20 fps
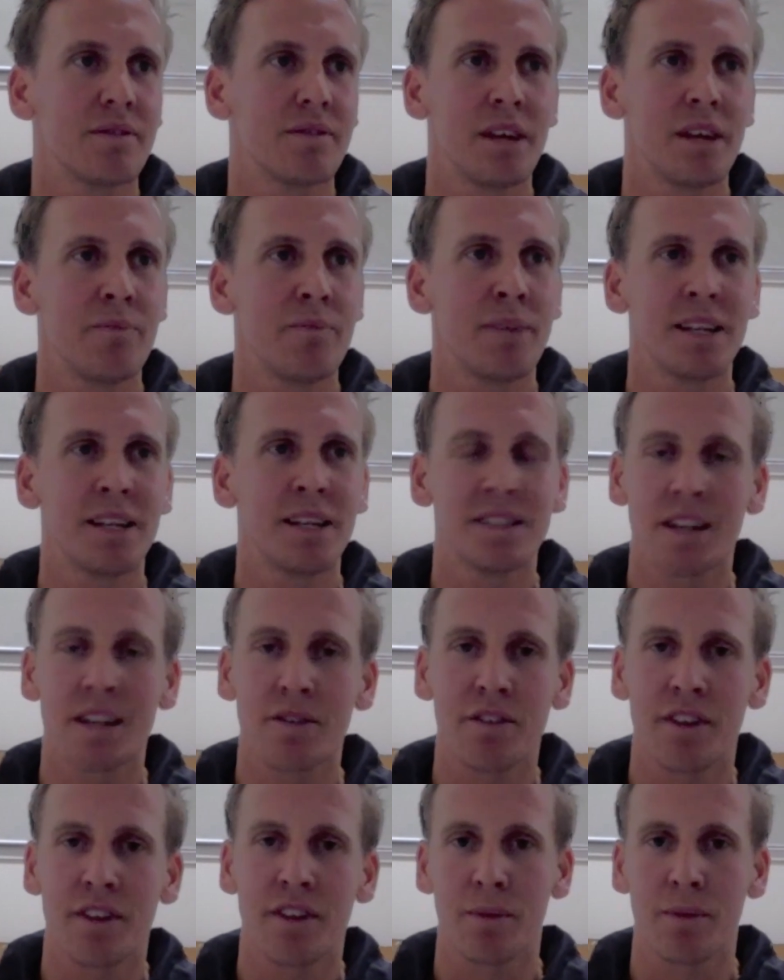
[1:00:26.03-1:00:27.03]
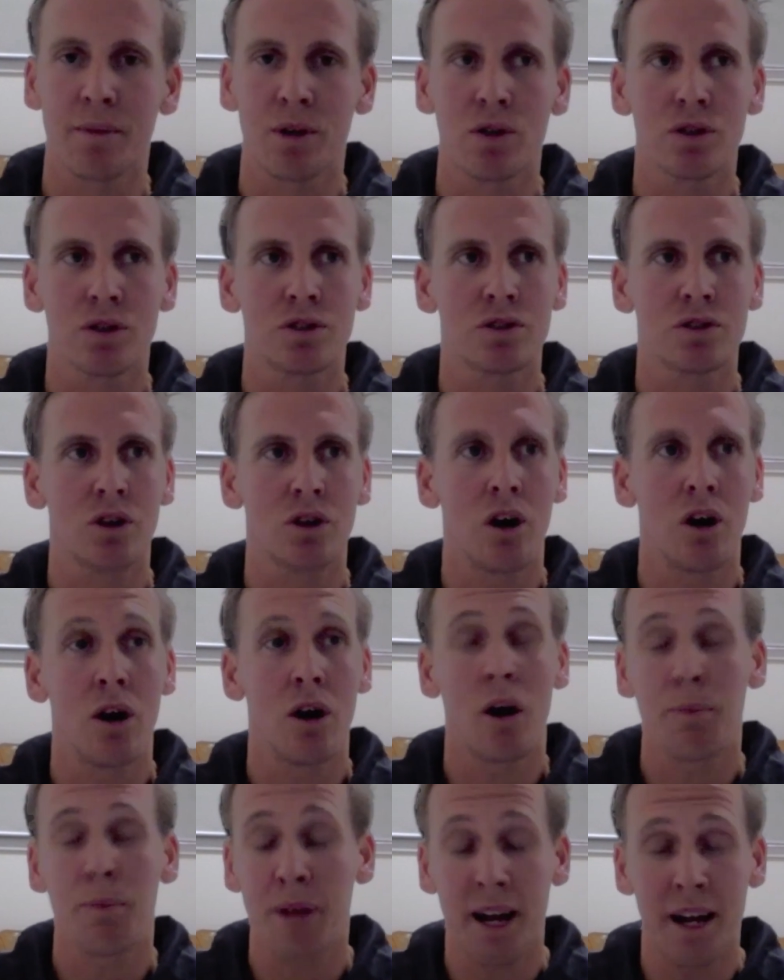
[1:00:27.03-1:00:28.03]
it means everything because
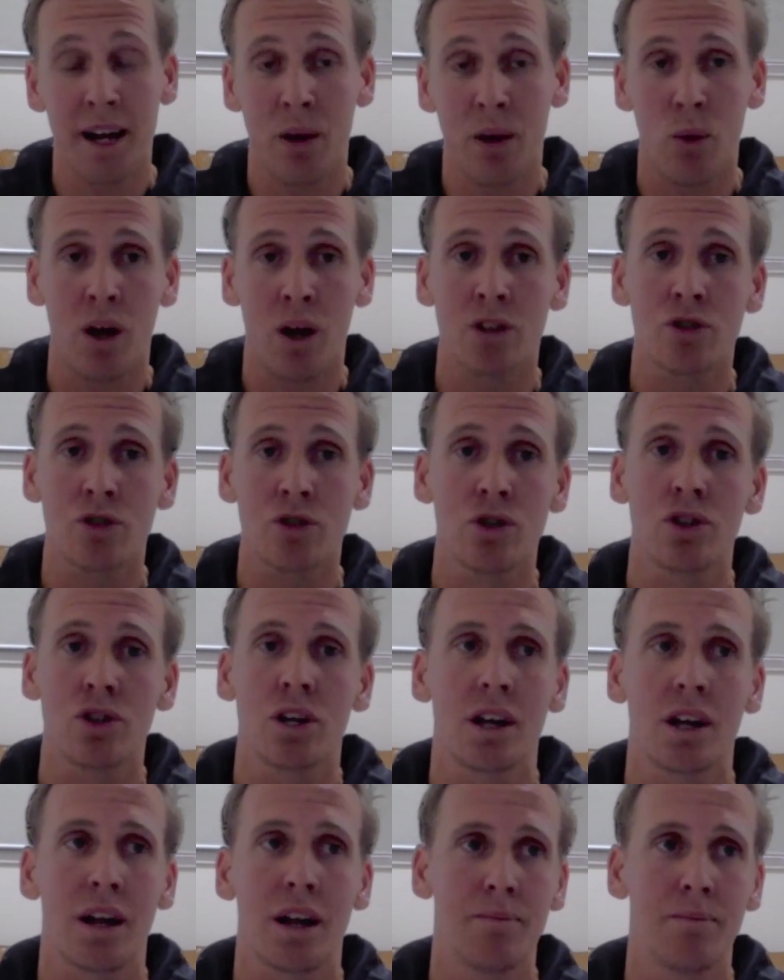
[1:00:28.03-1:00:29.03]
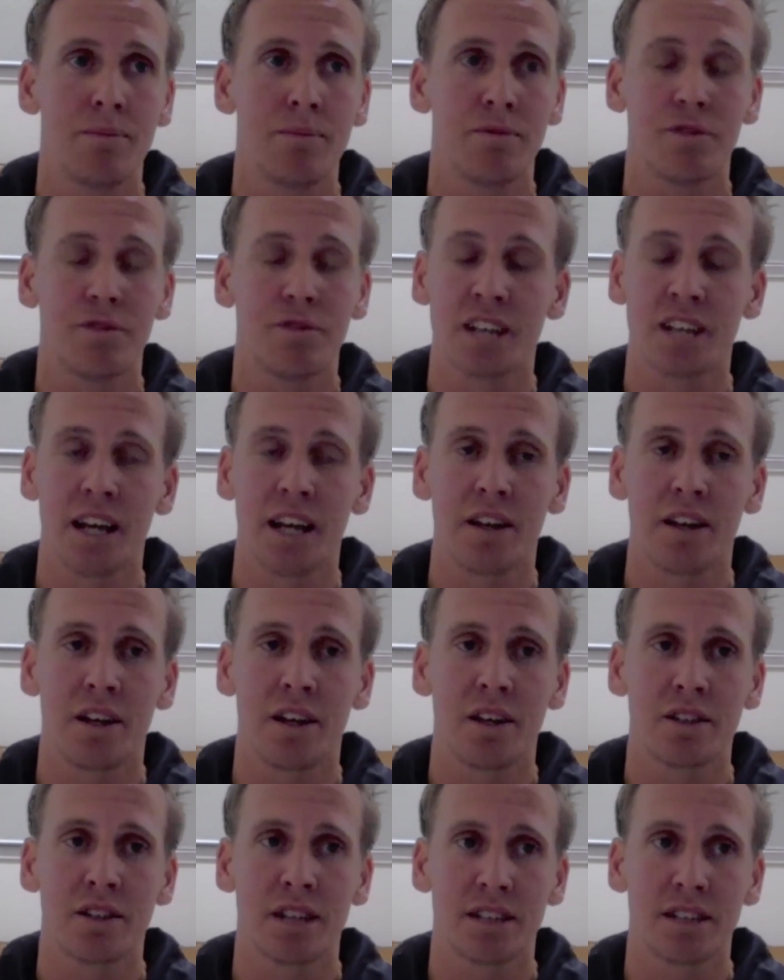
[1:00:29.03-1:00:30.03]
I played at one junior club for 10
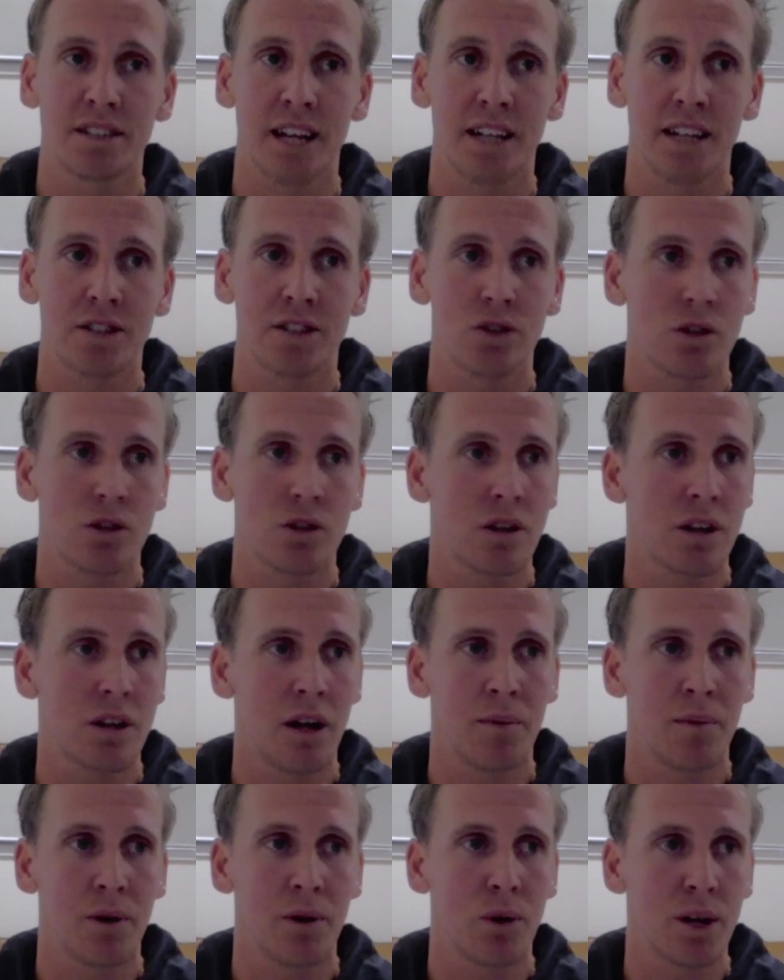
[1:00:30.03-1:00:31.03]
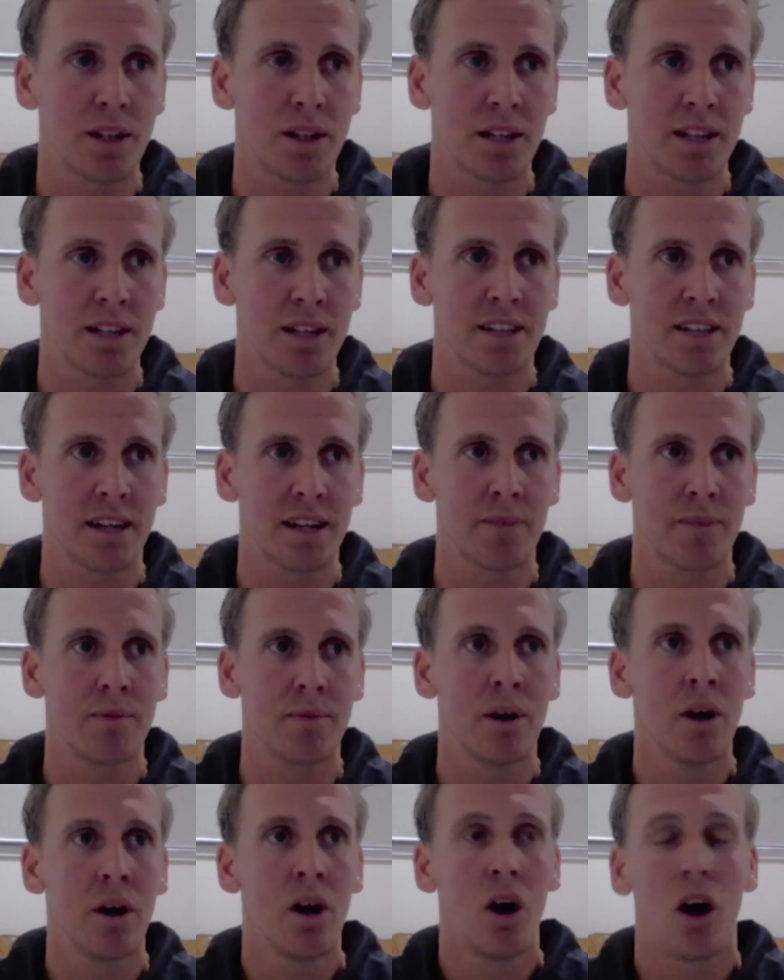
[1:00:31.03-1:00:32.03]
years at Saint Soccer Club, the Queensland team.
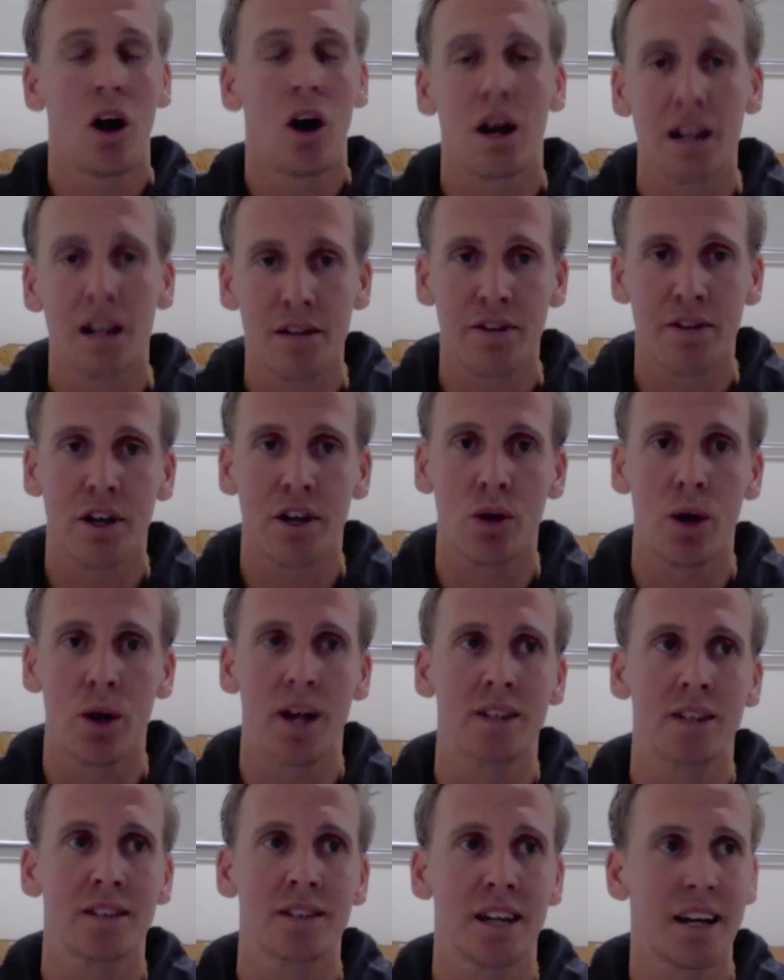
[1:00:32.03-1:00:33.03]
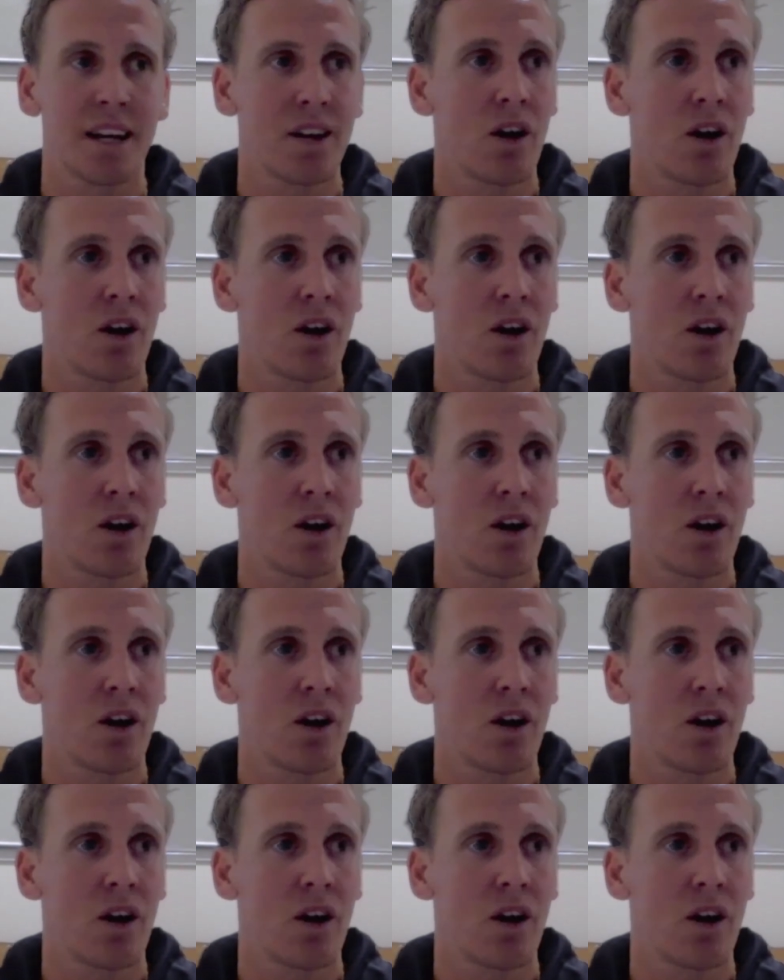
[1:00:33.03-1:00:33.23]
I live in Queensland.